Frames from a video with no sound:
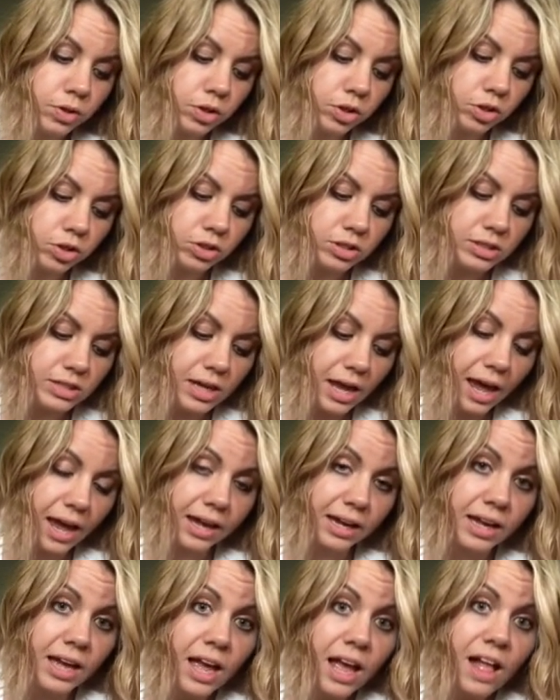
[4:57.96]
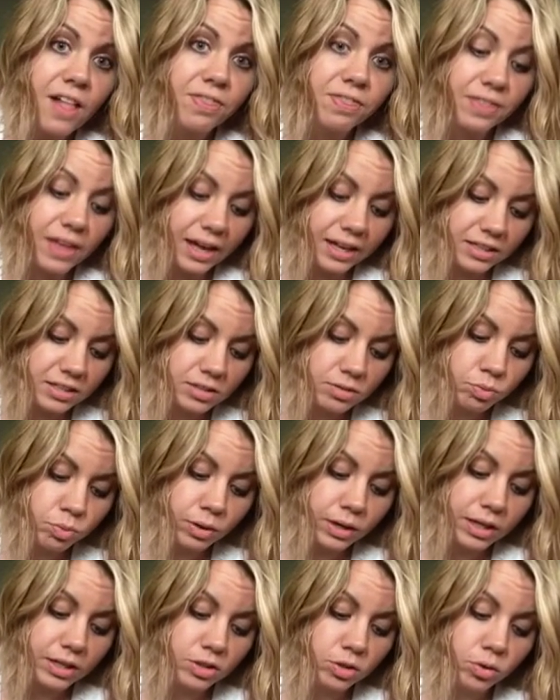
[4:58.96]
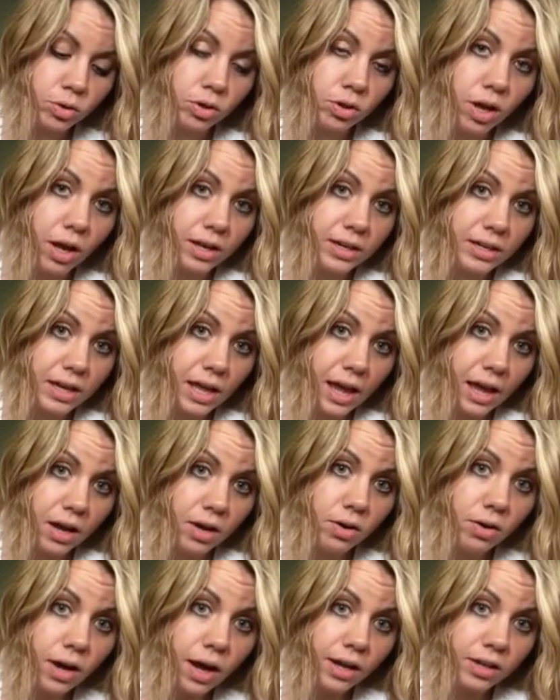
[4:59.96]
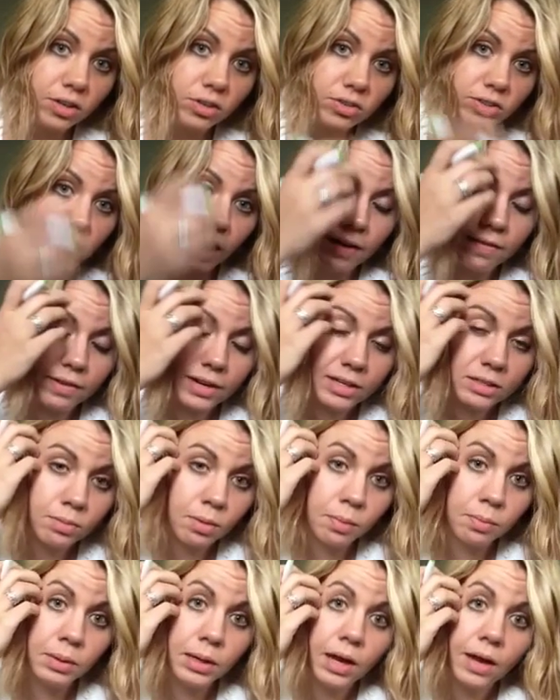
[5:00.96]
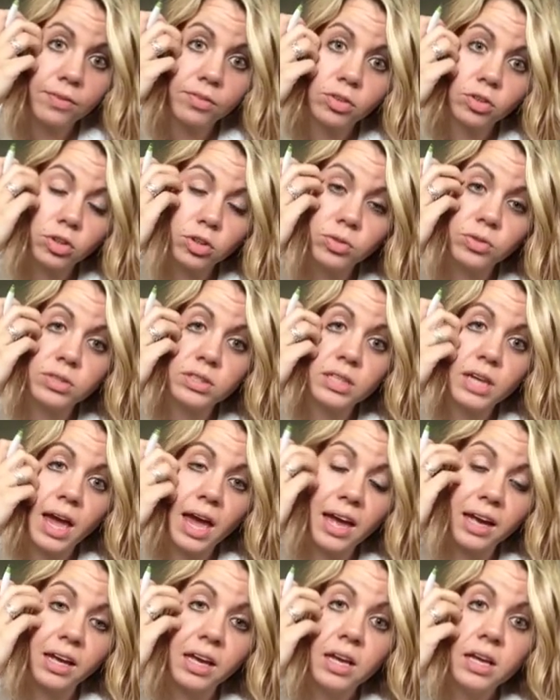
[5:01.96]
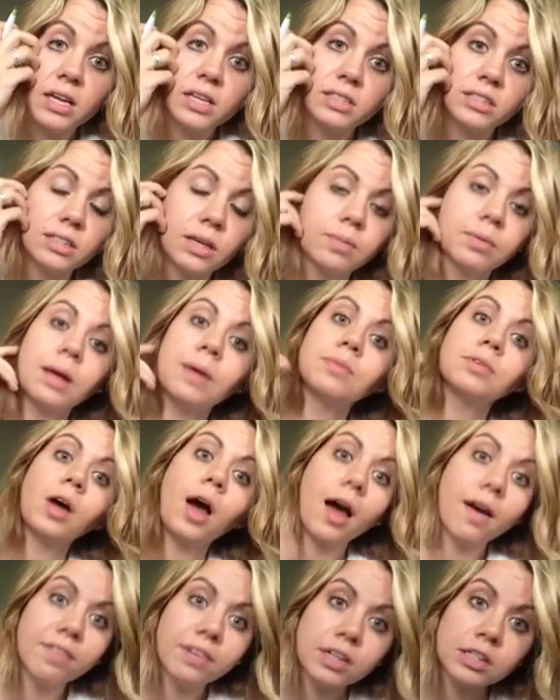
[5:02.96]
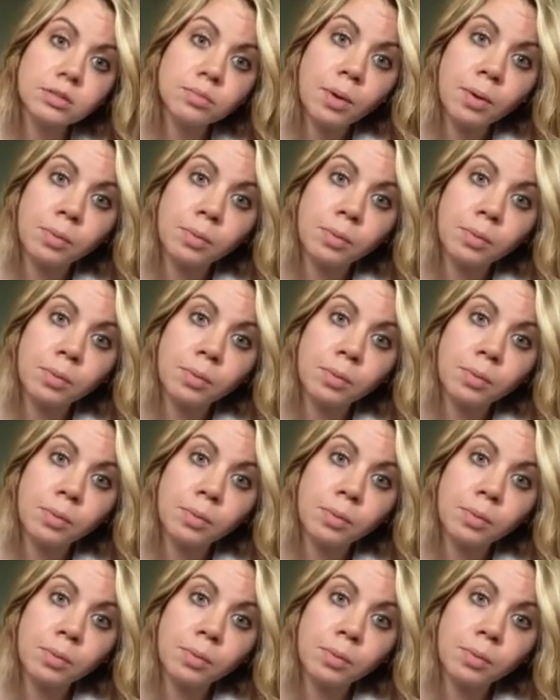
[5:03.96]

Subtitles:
your snack. That's what I do a lot now. I usually have it as my mid-afternoon snack. Sometimes I'll have it as